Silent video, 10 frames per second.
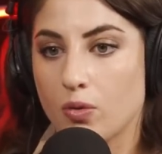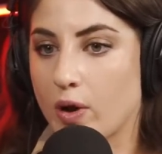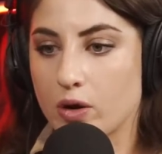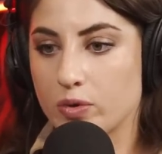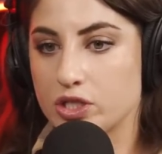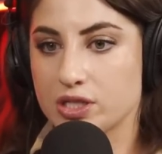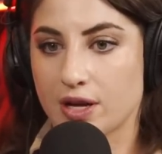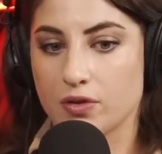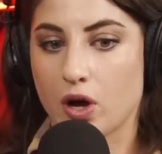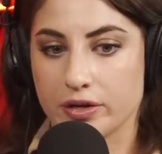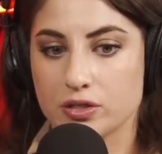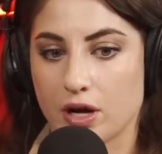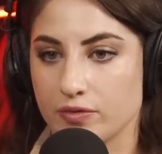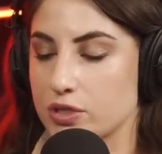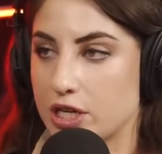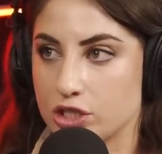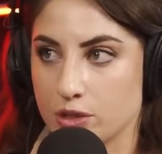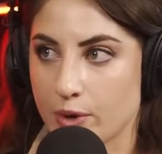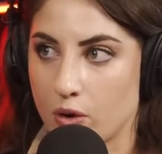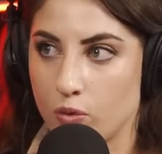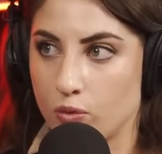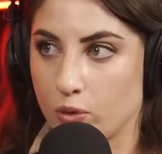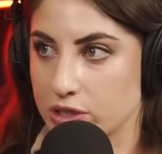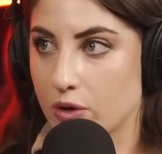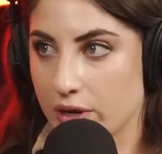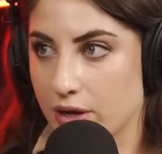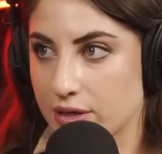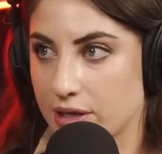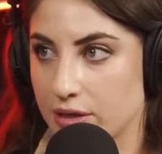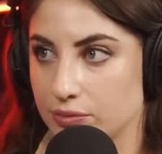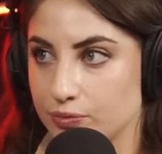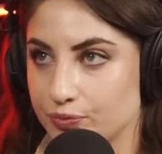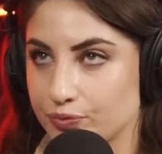why don't we just have an honest conversation about what's going on here?